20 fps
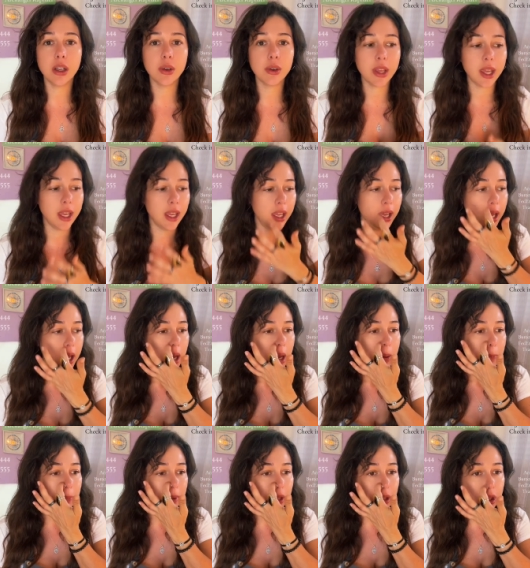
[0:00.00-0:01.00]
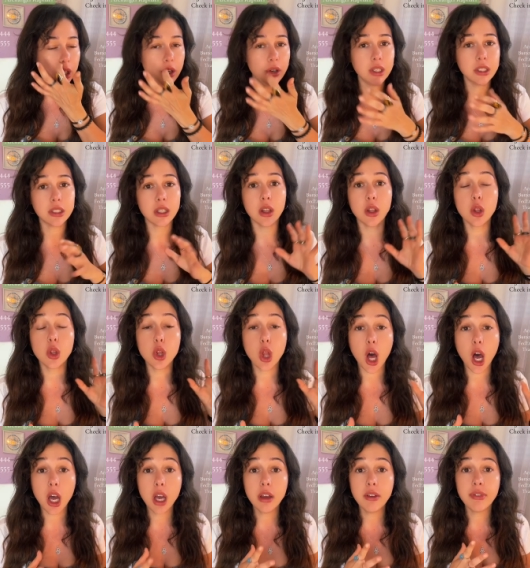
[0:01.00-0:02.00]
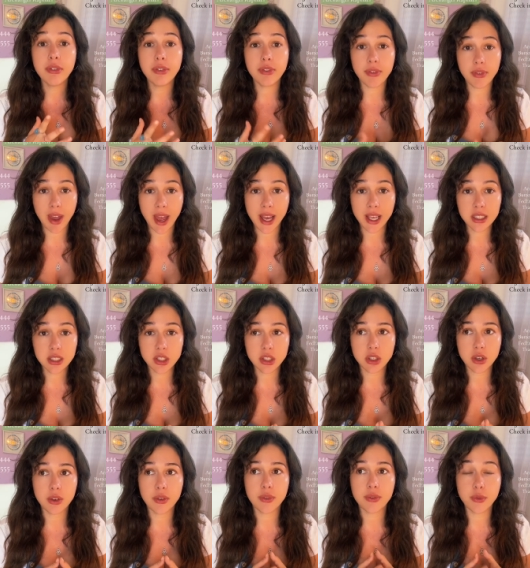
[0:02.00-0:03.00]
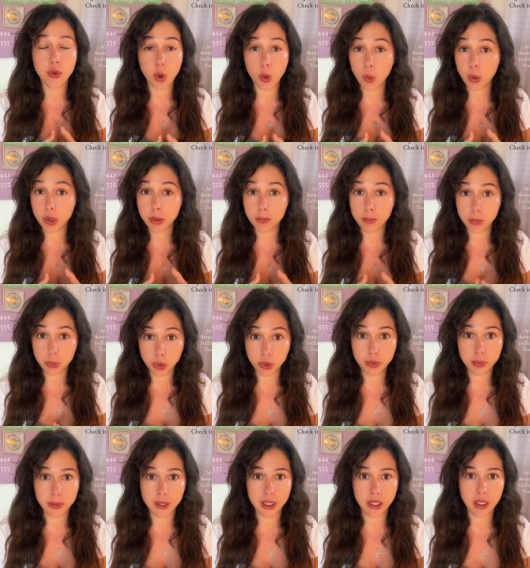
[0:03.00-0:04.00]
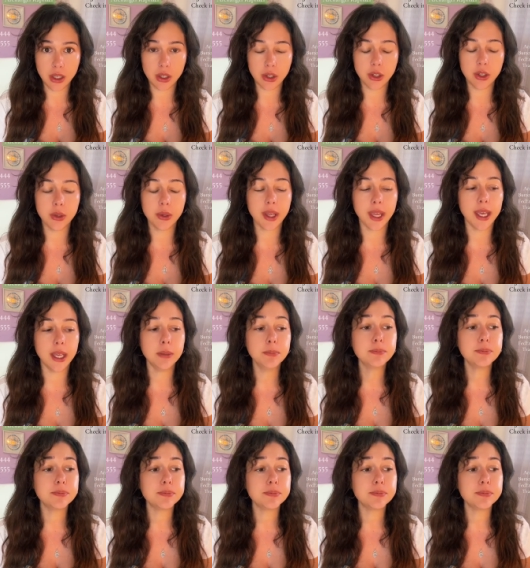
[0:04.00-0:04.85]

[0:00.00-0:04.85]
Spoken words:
Okay, but there is a lot of fast forward movement here. Okay.